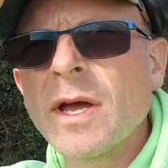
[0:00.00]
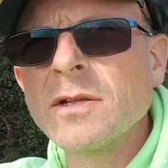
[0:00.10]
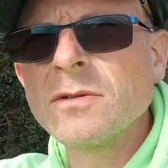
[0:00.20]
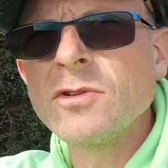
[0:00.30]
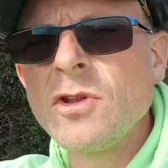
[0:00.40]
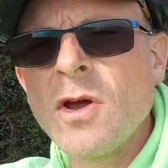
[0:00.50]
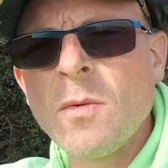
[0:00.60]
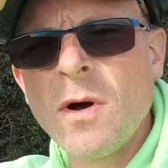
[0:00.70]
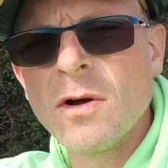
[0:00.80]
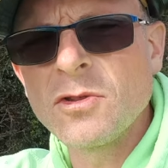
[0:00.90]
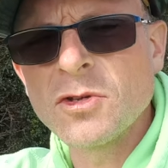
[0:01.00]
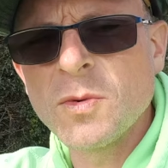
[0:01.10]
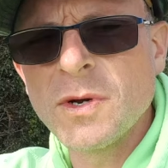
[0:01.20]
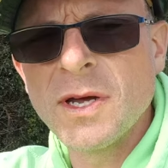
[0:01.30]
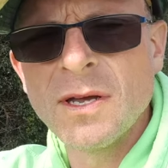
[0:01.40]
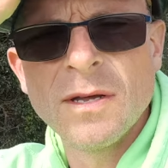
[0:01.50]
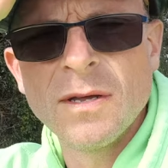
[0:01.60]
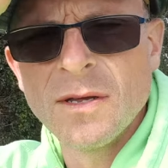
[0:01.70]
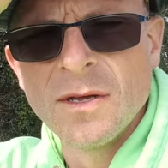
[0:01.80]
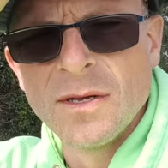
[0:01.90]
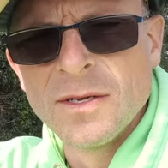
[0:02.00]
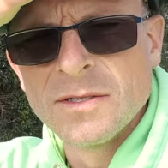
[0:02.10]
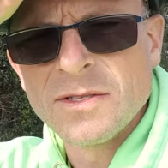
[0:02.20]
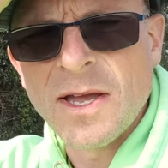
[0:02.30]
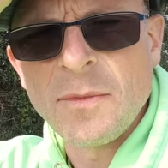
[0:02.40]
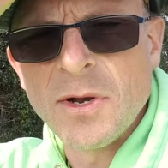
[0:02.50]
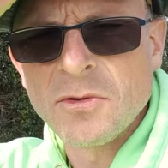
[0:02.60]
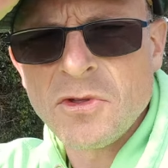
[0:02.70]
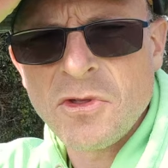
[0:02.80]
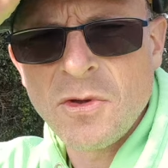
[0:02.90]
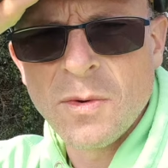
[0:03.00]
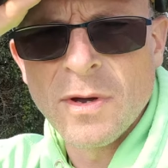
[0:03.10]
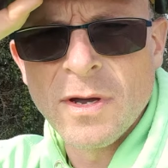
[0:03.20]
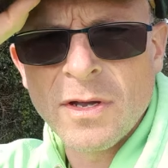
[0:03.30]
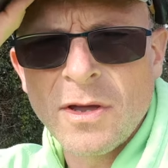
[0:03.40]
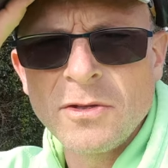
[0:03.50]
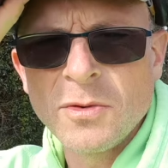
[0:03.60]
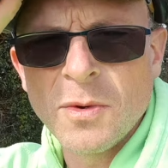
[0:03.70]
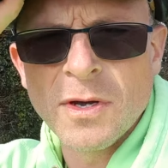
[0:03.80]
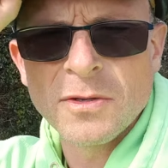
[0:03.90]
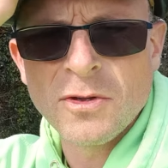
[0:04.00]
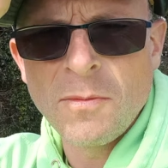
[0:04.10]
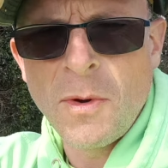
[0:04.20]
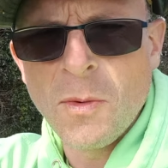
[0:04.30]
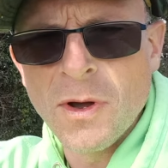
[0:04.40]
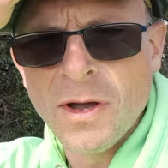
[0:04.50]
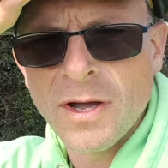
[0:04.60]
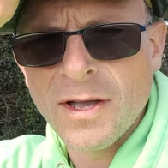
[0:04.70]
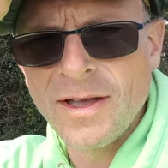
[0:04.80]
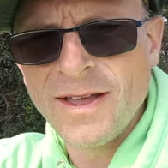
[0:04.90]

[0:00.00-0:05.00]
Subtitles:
And you know what? I just want to take my lunch to work, go to work, do my work,